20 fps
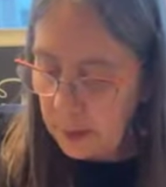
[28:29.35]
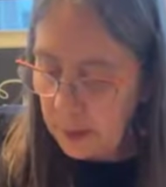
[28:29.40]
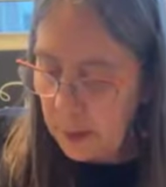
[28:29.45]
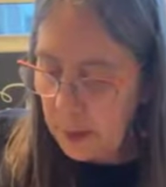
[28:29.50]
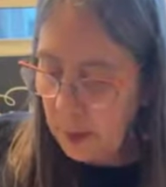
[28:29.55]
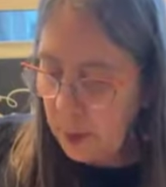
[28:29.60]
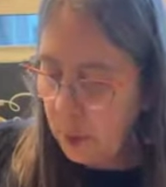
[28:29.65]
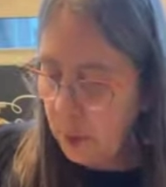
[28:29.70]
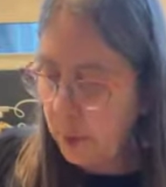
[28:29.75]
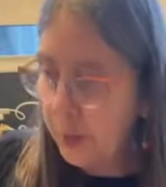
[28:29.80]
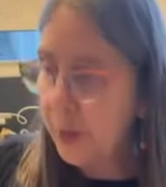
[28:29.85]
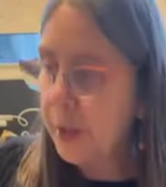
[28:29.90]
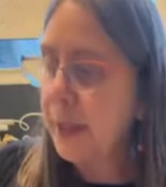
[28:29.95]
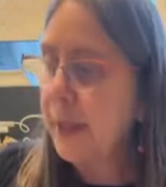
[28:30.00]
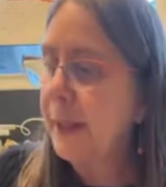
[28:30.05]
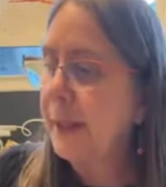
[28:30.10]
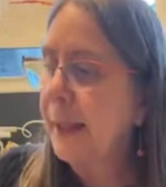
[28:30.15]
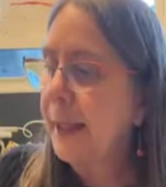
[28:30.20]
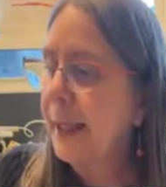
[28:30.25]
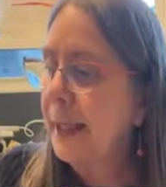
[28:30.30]
in here with
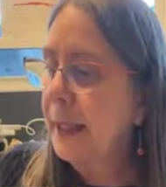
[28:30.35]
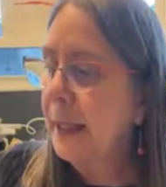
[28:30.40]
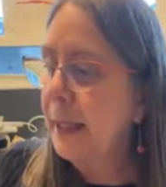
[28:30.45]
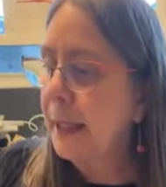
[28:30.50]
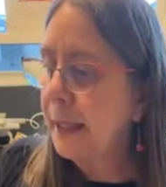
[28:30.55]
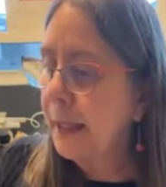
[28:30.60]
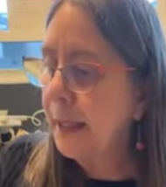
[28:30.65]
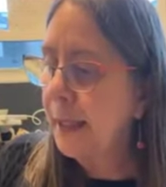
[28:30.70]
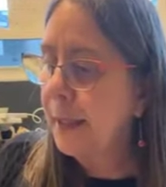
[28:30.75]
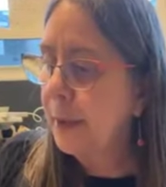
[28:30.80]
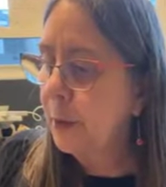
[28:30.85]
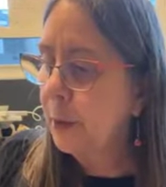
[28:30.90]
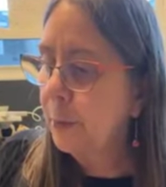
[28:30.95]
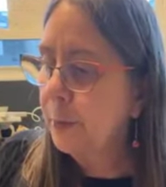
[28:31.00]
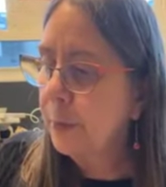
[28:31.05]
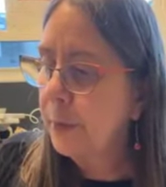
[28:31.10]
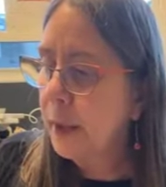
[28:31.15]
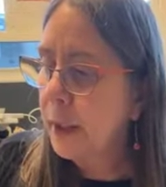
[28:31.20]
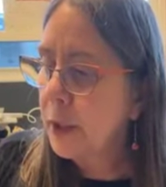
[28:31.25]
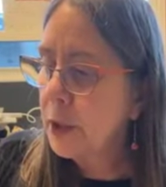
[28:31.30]
like a
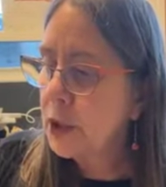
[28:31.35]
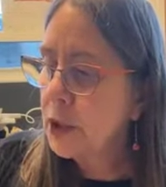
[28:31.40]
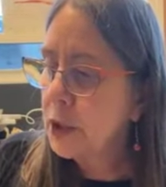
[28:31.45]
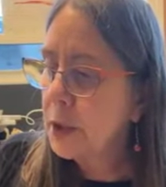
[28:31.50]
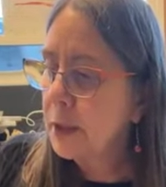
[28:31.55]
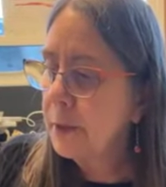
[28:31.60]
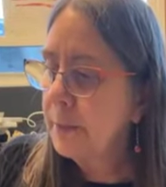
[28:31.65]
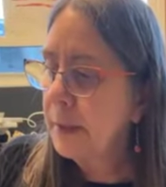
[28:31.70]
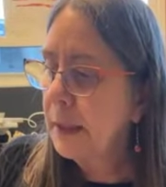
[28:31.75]
liner brush.